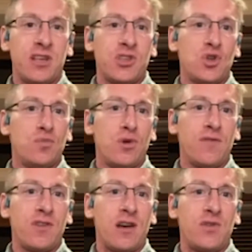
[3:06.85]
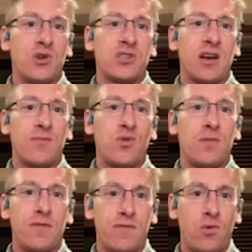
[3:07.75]
at the 2.5 year time
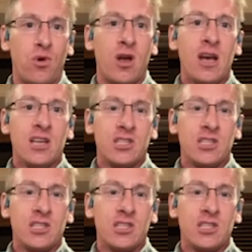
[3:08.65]
point before,